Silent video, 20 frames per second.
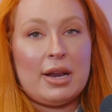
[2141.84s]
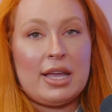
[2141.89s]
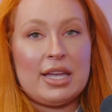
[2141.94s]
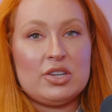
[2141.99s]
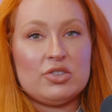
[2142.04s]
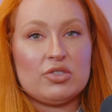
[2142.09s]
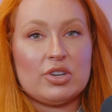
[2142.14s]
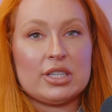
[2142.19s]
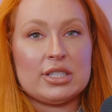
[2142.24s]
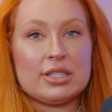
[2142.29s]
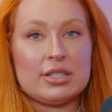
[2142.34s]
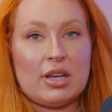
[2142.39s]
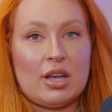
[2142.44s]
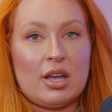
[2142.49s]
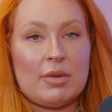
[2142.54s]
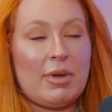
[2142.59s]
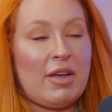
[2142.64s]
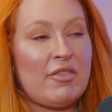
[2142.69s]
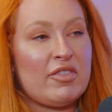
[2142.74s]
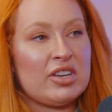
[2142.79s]
Play dress
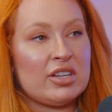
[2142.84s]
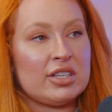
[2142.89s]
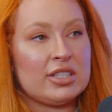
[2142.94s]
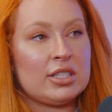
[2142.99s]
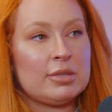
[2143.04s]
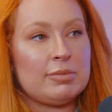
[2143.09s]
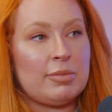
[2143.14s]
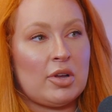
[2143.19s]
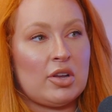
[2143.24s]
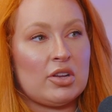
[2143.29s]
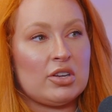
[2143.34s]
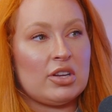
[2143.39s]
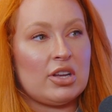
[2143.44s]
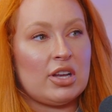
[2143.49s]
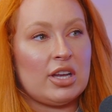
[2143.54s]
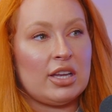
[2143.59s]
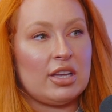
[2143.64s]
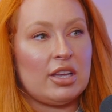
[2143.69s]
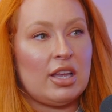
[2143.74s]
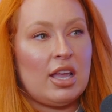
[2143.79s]
up, have a nice spa
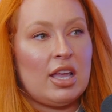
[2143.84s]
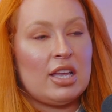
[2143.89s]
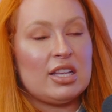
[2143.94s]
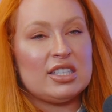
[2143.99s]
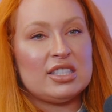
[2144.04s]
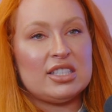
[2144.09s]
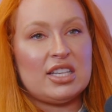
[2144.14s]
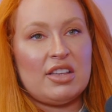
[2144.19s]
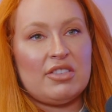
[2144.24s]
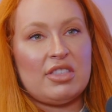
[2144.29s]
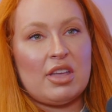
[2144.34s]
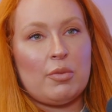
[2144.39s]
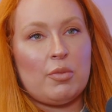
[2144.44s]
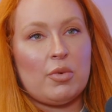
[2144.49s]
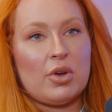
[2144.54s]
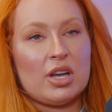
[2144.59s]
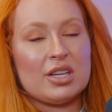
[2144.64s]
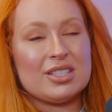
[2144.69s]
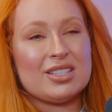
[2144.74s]
night, see if that works.